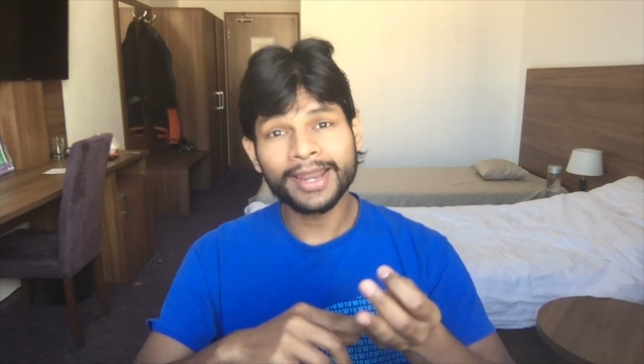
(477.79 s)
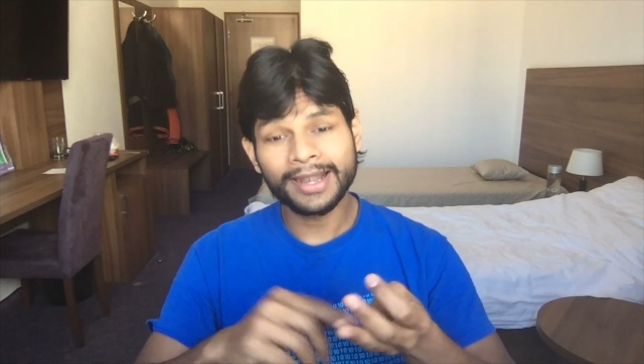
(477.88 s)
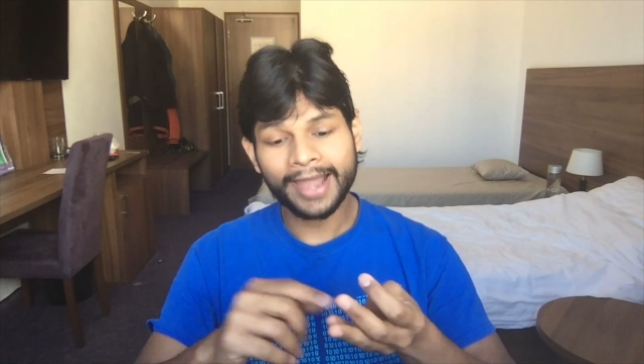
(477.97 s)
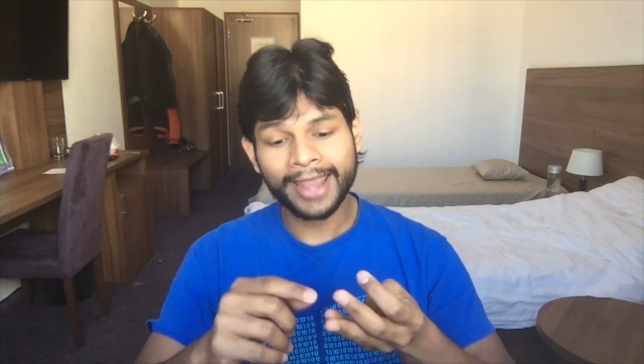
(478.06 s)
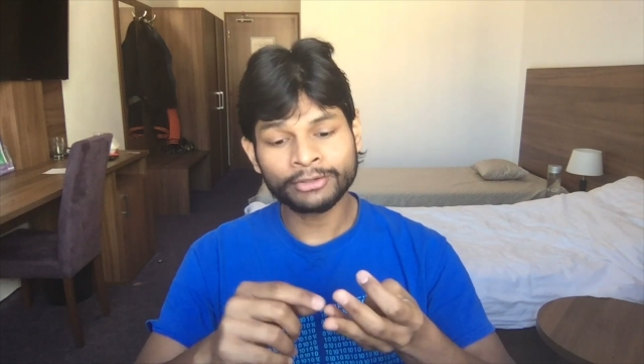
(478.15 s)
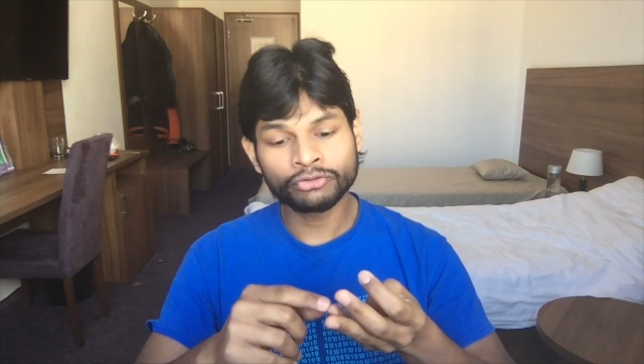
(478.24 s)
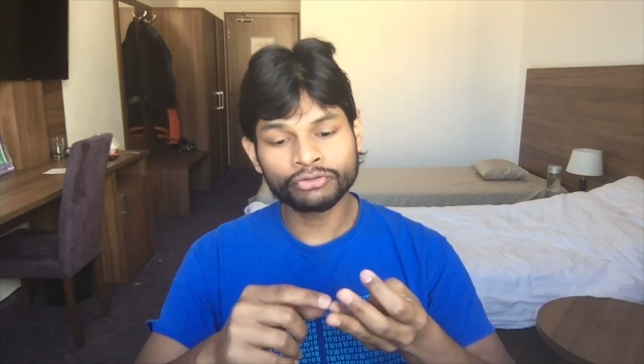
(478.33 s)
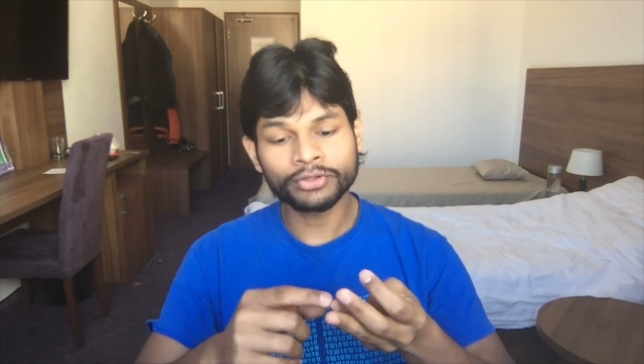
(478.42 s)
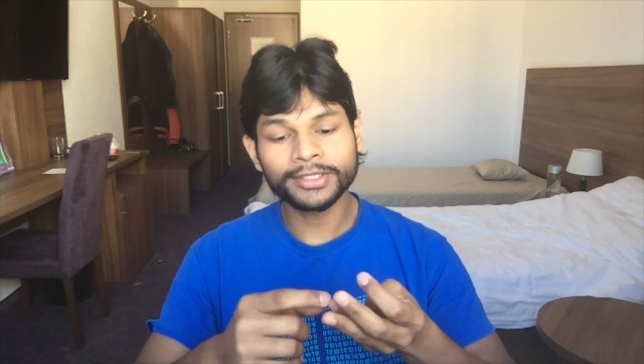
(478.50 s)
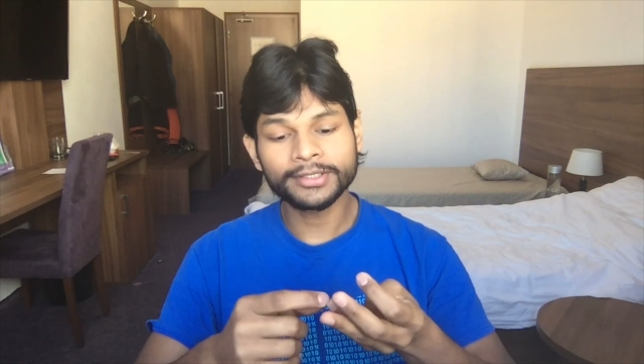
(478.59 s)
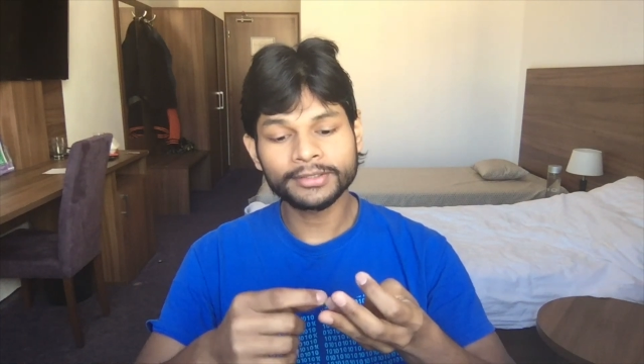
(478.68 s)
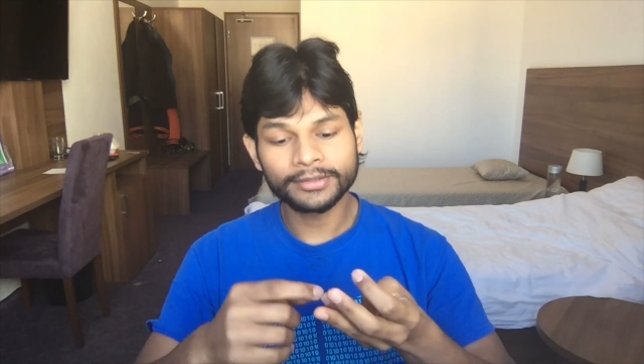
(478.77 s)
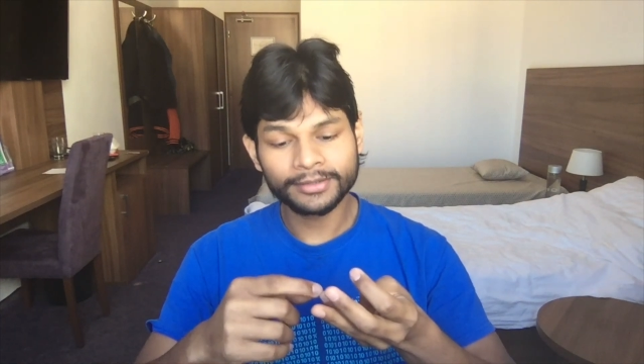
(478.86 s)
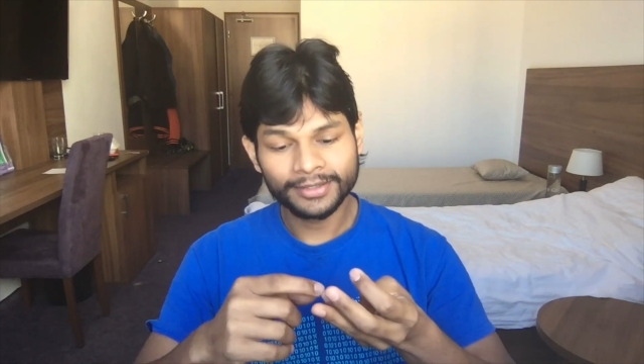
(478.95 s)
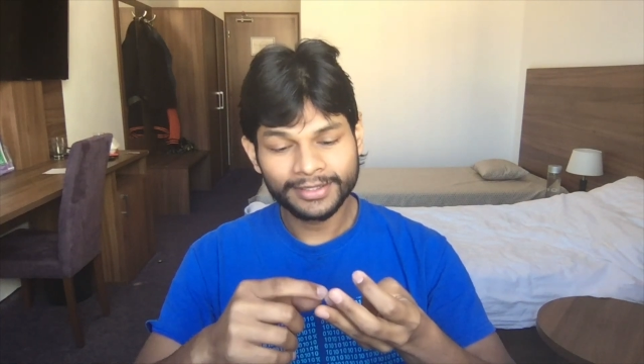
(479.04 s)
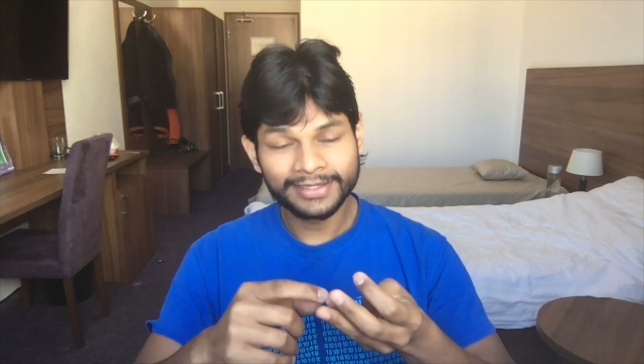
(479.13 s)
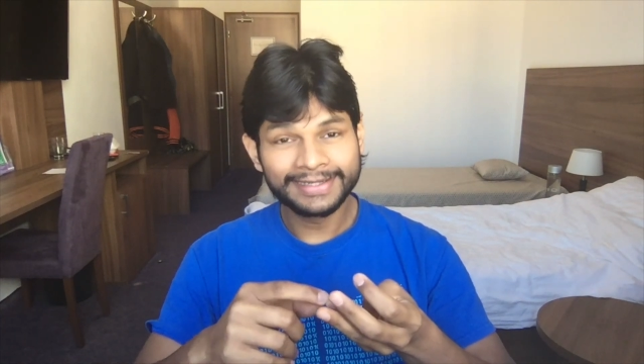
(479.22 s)
and actually
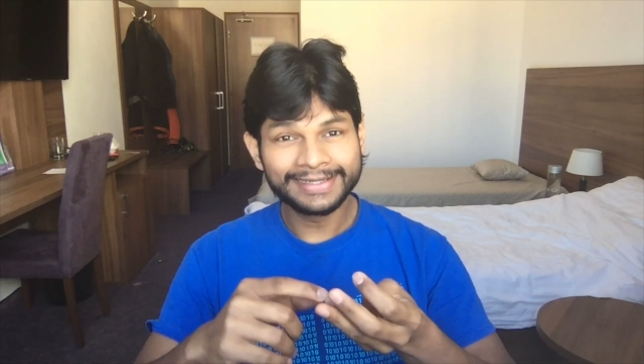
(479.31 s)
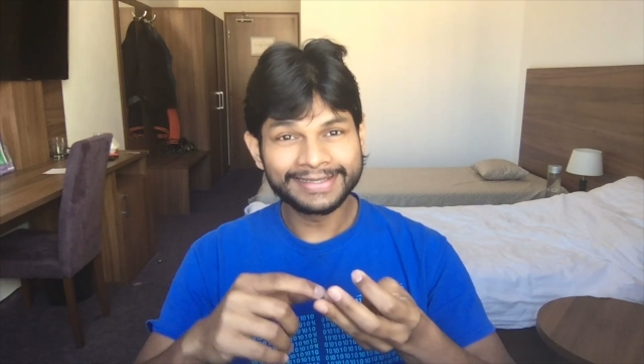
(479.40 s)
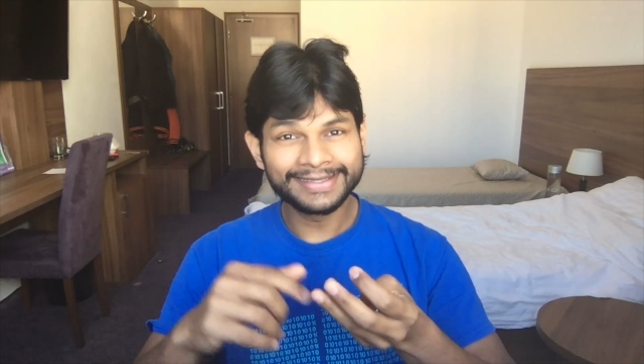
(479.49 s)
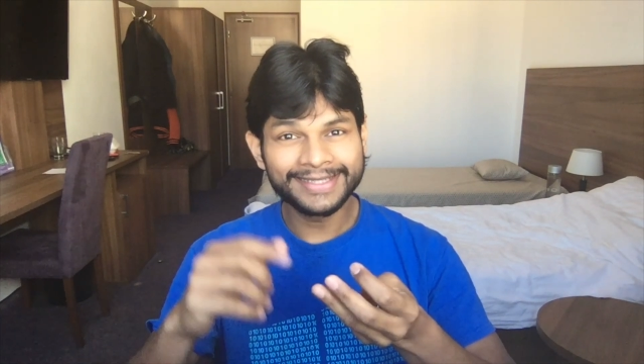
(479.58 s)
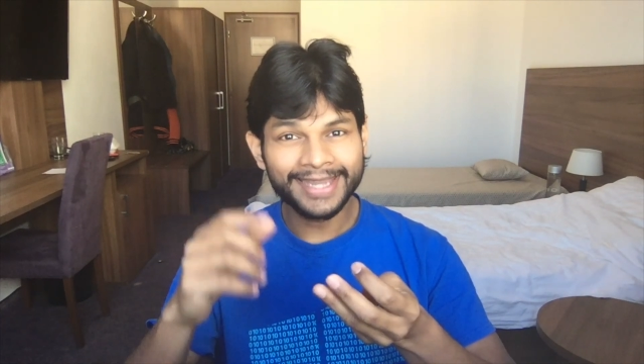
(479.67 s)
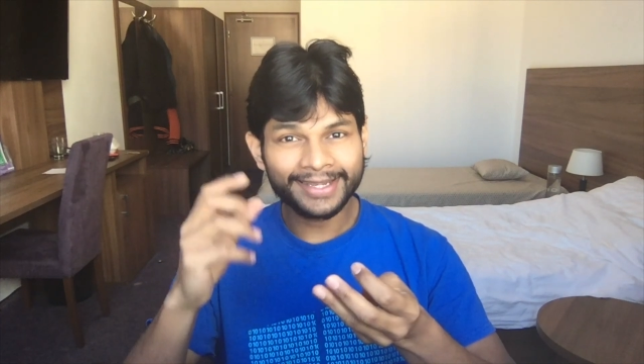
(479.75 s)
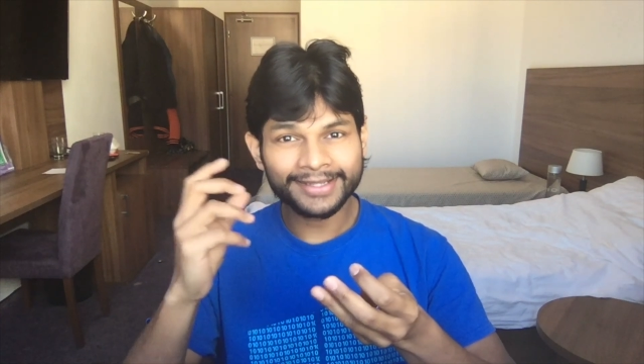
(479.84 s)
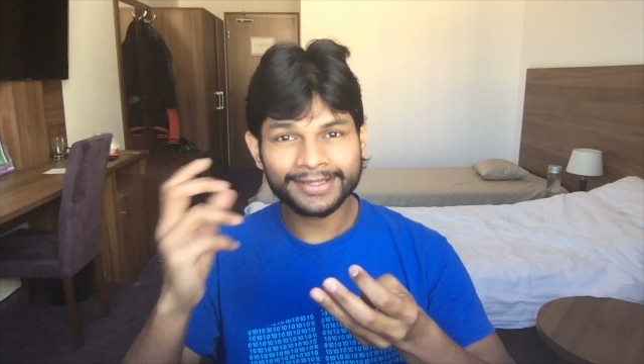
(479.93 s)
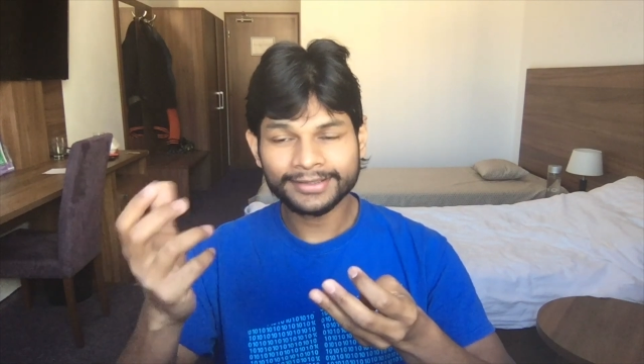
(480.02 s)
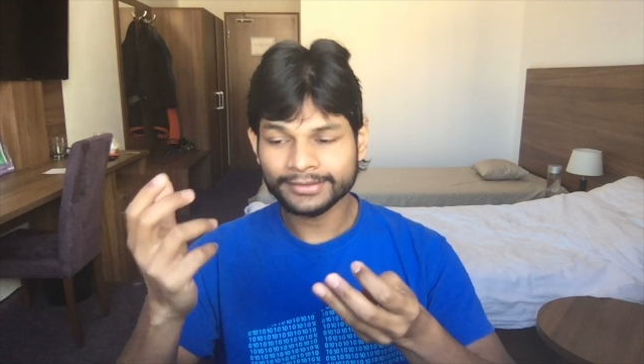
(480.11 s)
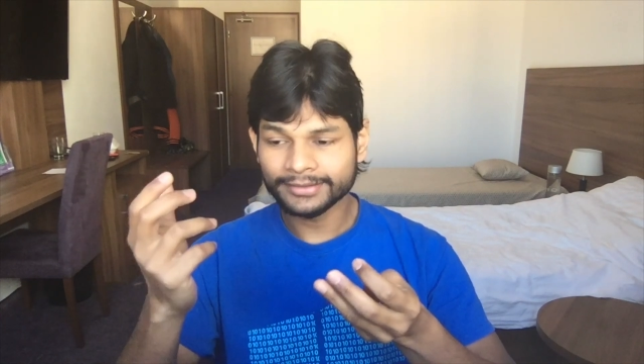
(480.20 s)
getting